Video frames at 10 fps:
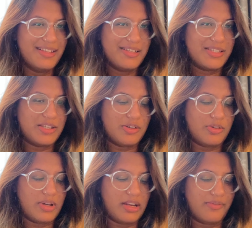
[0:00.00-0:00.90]

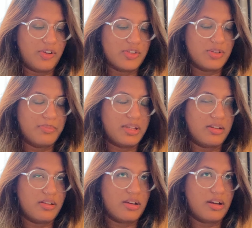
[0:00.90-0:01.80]
so and i've also
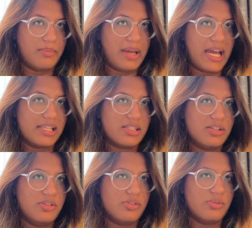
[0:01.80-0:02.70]
been um, asked
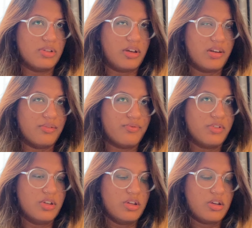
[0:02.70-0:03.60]
to do a lot of,
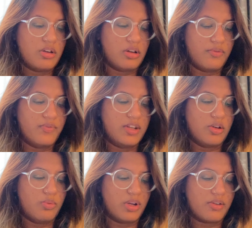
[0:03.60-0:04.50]
of
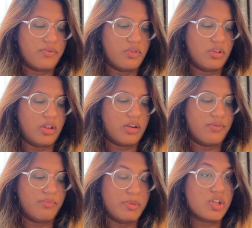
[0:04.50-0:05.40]
video work for a lot
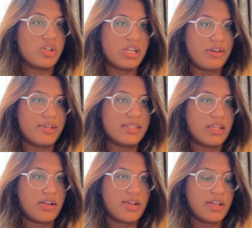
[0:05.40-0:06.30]
of missionaries
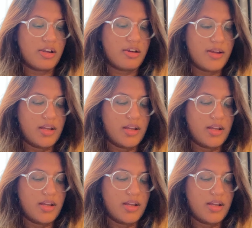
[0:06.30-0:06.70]
that are here